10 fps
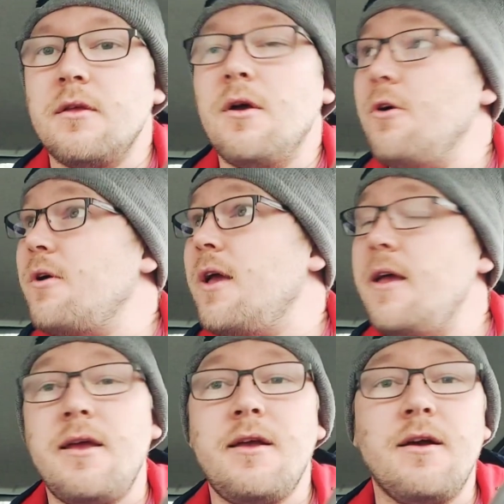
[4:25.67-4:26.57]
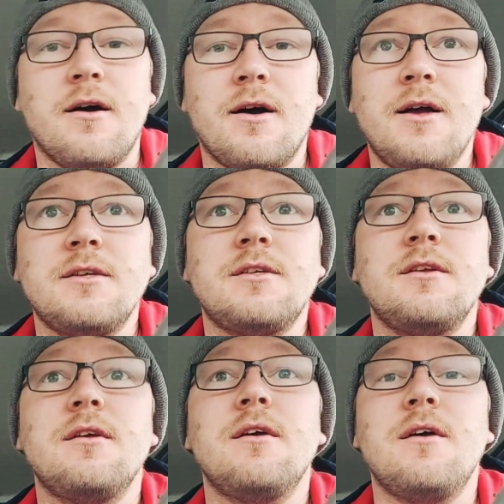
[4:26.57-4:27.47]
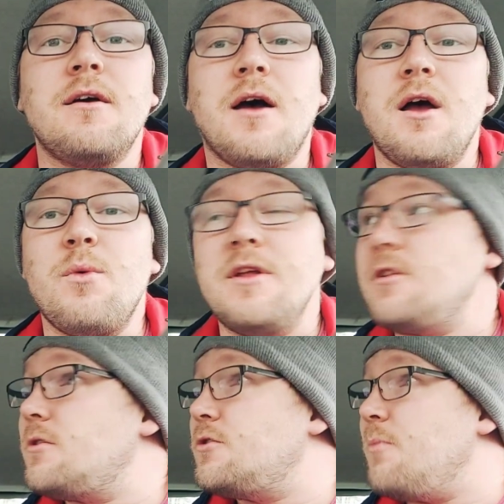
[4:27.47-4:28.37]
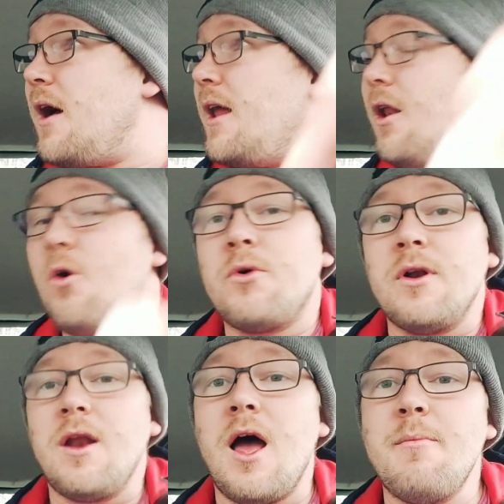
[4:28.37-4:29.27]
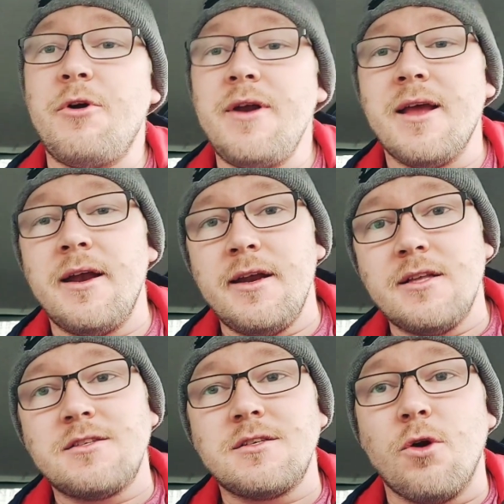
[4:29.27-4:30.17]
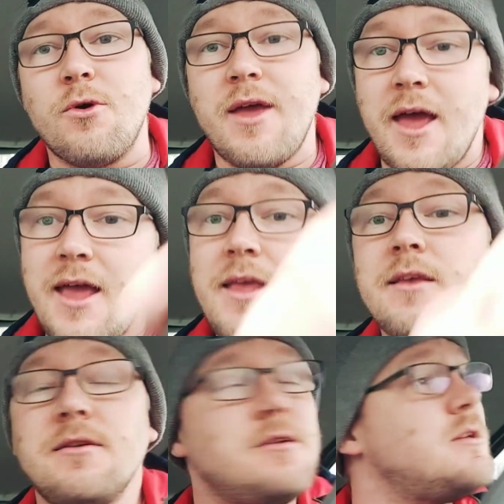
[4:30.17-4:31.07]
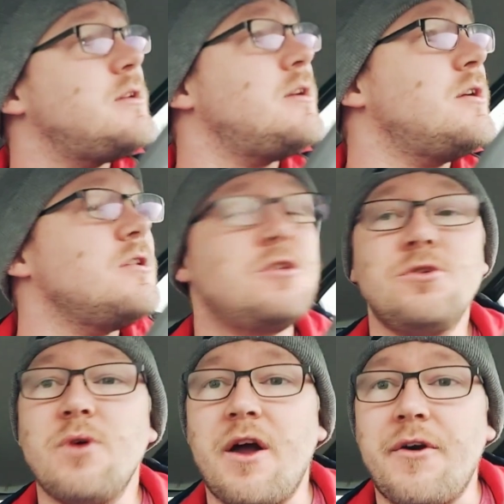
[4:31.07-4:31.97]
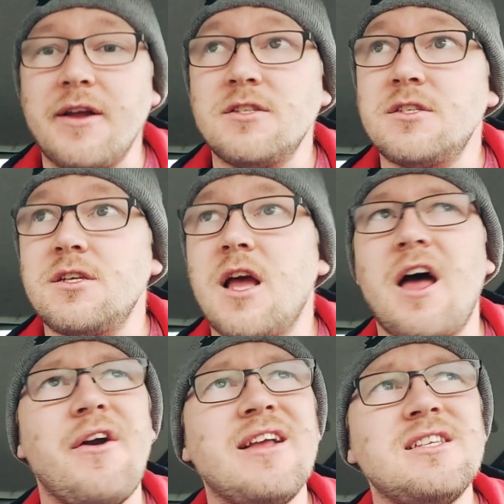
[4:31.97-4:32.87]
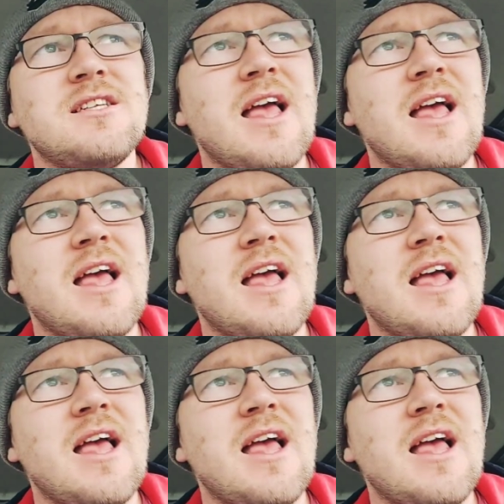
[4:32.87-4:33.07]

Okay, guys. I went to my local library and it's okay to arrange, arrange,